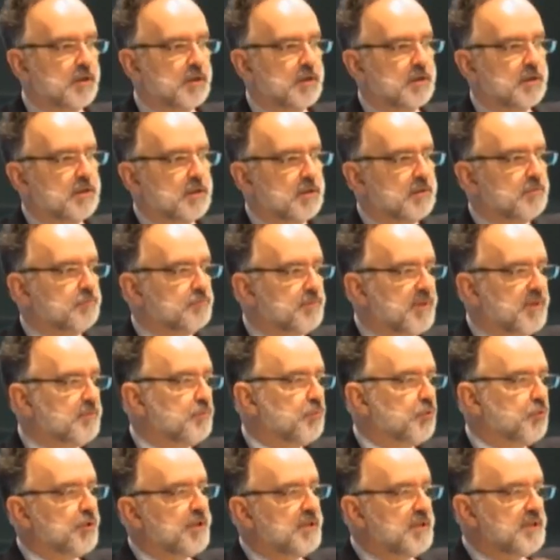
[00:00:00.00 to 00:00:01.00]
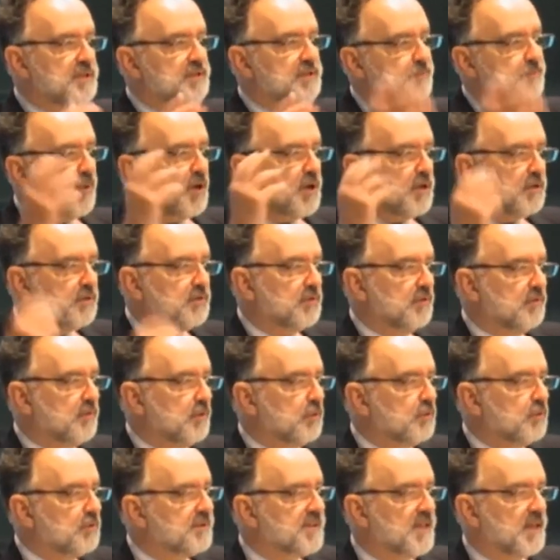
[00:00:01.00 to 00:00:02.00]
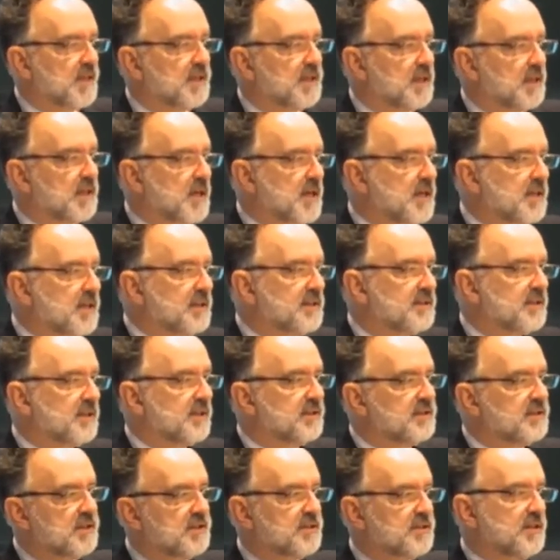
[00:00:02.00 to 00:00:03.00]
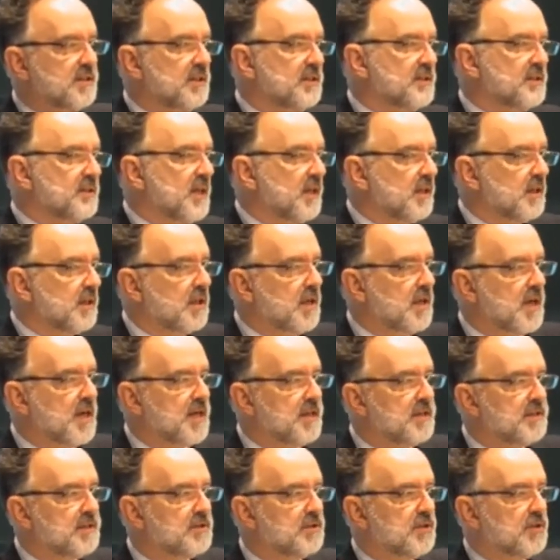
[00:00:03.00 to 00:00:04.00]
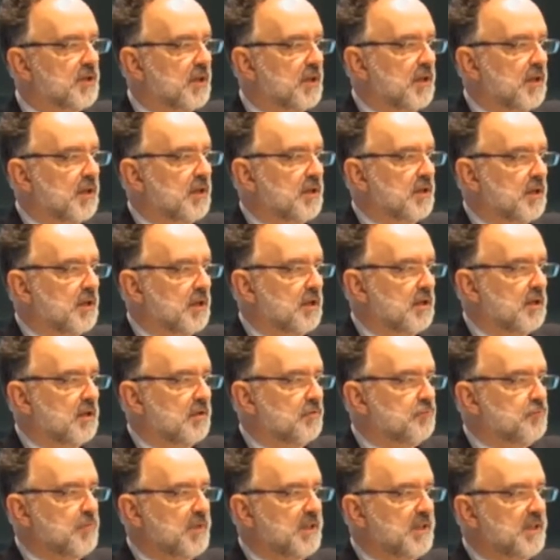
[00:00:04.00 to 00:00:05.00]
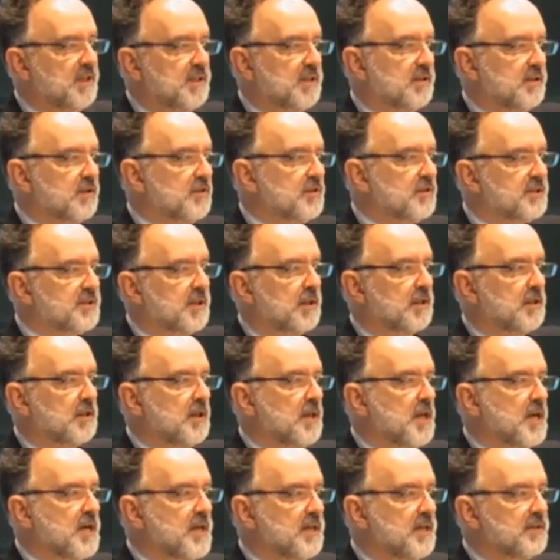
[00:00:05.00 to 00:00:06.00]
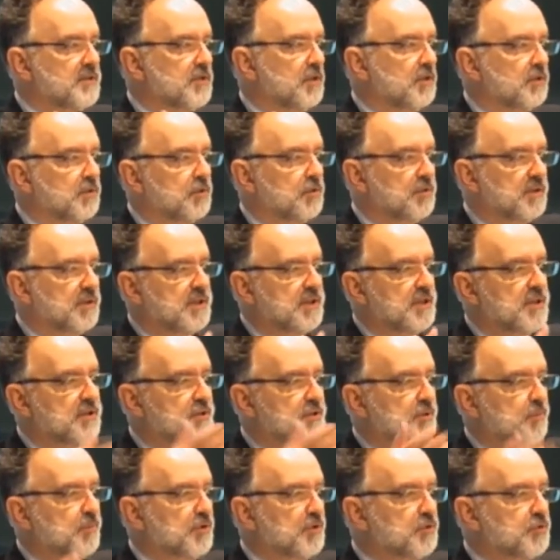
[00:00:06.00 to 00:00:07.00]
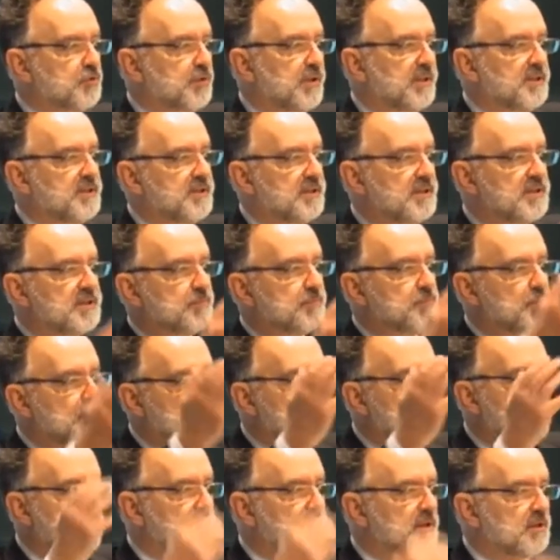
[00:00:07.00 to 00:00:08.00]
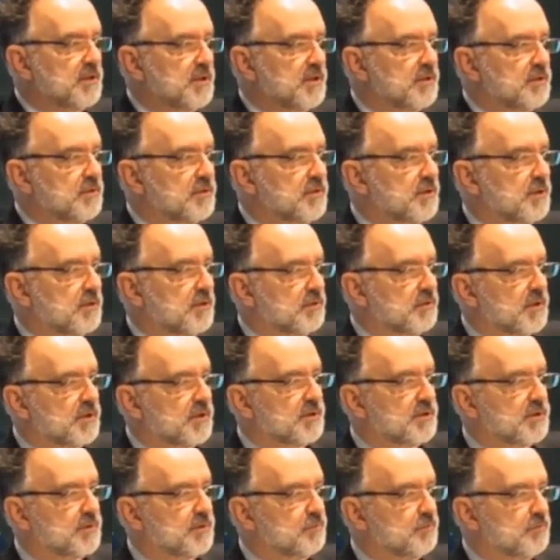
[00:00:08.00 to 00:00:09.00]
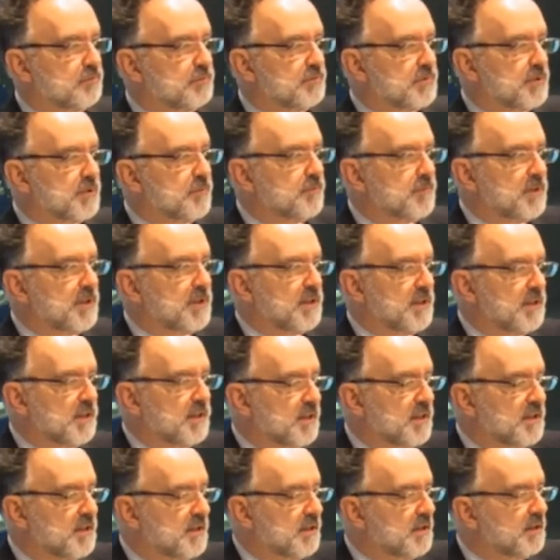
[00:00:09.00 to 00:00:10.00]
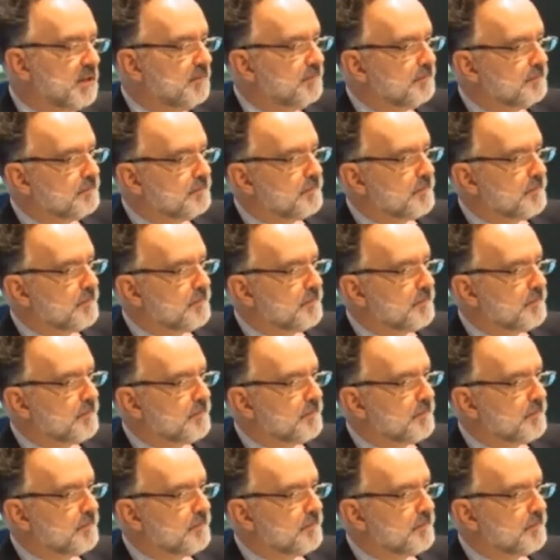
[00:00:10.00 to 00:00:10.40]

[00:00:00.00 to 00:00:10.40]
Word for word: debris, parts of old satellites, existing satellites, military satellites, although they're not supposed to exist, but there's something like that there.